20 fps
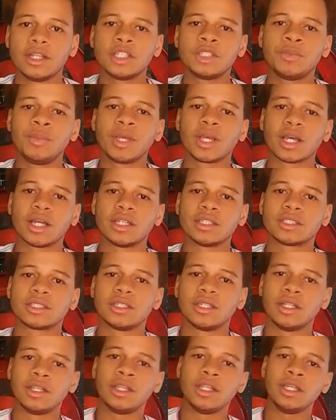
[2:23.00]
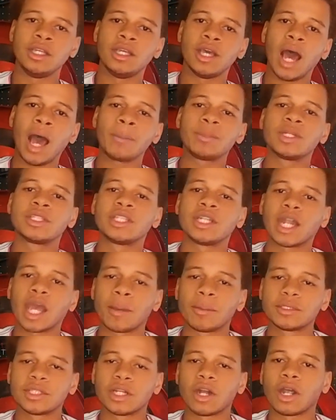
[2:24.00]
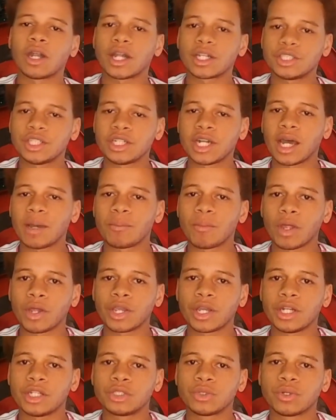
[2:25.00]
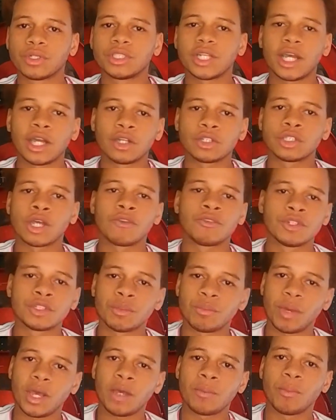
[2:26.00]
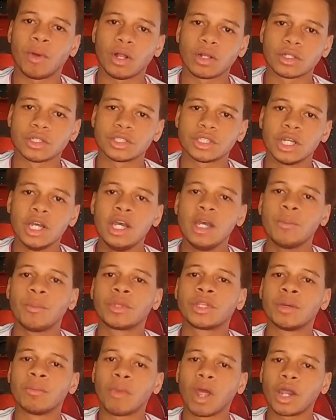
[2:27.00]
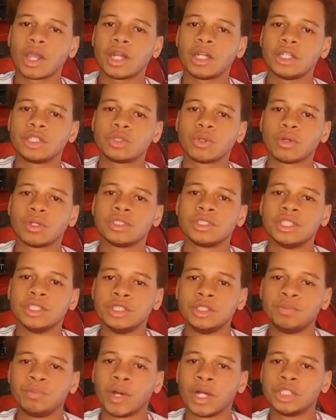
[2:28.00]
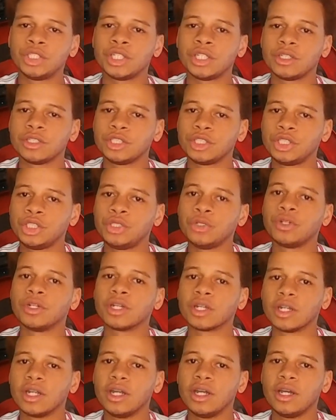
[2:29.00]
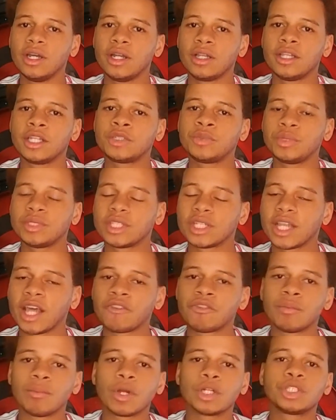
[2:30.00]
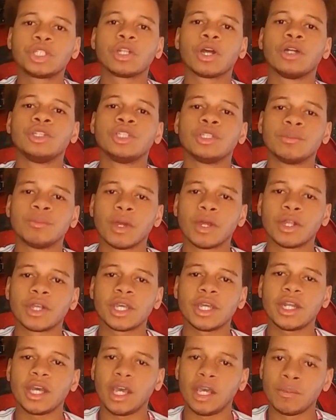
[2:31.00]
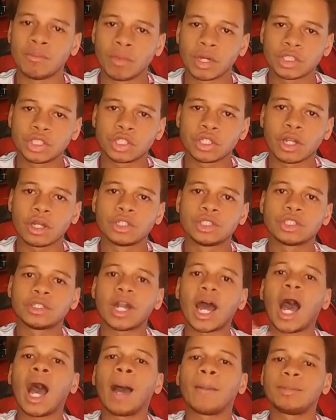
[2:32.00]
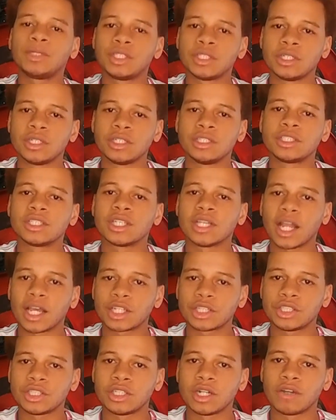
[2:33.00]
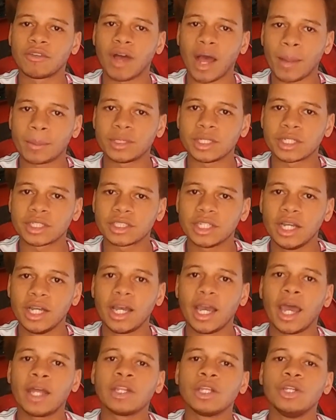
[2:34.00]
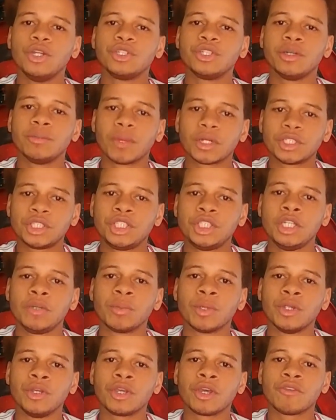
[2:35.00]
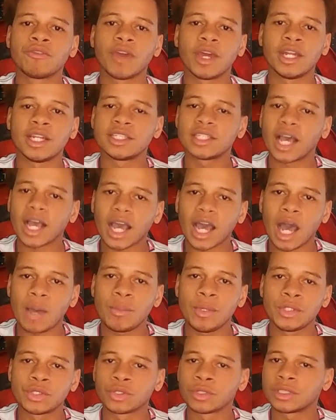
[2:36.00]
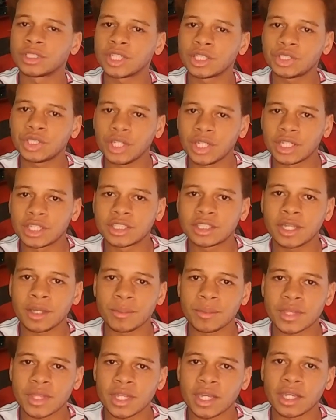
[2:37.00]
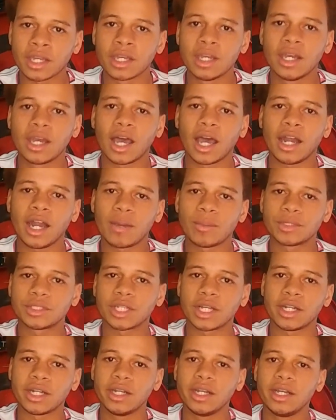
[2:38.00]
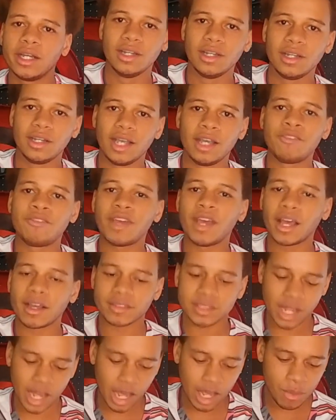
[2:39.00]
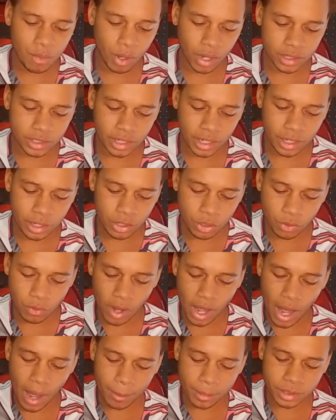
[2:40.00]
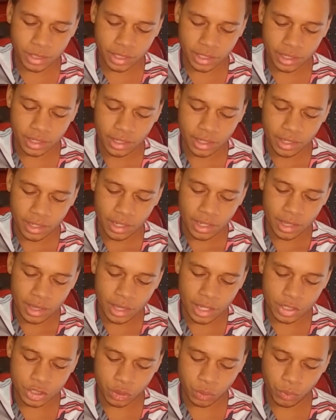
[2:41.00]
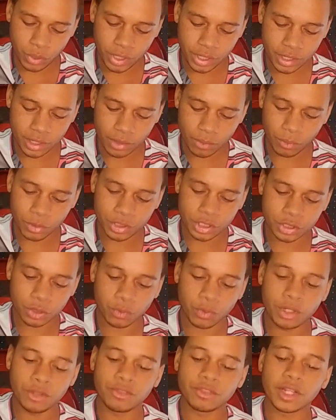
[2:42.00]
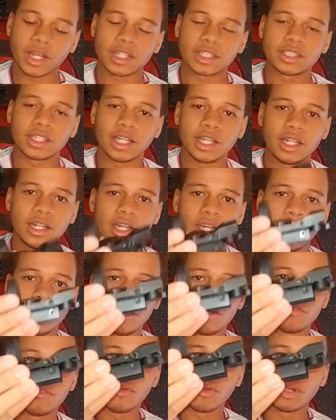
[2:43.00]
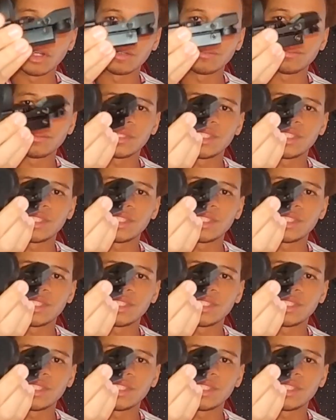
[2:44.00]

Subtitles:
This is because the optics on Amazon are actually not marketed towards airsofters and paintballers, but they're marketed towards the budget shooter. This means that they have a much larger market, a much larger option and selection of optics, and they're usually much cheaper. You can find exact copies or essentially the same thing on Amazon. In fact, I bought a new optic this week, which is a reflex sight, for